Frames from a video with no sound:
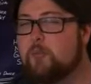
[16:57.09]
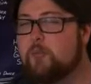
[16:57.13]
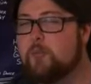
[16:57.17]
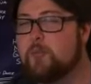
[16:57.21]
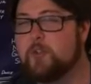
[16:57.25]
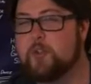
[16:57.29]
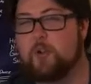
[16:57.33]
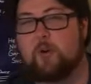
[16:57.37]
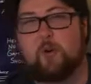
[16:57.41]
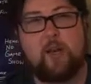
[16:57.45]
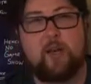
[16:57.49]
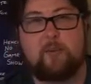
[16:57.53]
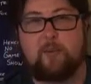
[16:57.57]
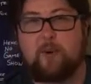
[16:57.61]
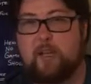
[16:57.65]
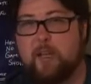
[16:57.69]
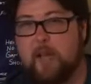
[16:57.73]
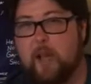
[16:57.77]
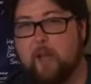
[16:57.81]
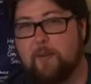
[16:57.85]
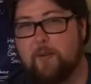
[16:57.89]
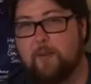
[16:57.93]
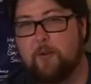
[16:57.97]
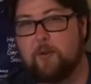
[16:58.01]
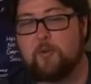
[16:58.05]
So anybody
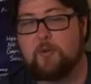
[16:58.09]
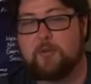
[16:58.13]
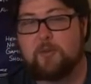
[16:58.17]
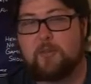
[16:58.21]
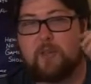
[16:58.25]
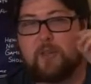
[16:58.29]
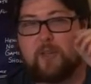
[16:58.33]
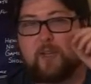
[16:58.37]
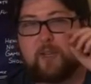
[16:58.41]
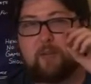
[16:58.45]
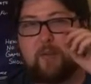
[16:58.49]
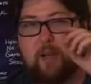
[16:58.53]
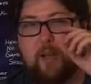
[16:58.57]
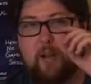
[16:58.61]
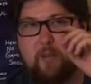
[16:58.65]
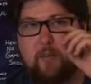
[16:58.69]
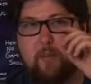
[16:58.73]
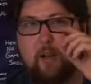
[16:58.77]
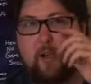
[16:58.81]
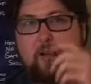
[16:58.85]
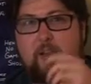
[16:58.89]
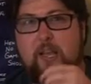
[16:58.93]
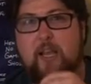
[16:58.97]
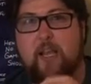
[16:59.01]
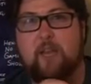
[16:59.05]
out there who's thinking about
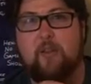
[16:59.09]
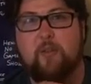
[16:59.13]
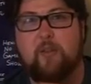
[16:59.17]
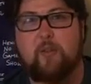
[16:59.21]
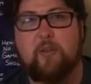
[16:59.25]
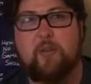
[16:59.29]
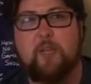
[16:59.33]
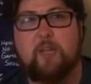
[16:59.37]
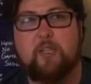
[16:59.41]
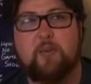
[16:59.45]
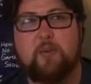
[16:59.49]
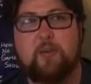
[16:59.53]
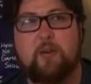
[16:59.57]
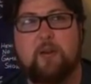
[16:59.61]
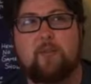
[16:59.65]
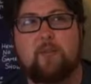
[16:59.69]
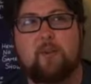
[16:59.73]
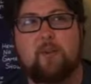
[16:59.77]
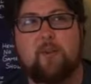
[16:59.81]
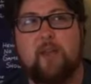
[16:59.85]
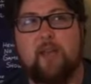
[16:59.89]
like taking their kids or whatever,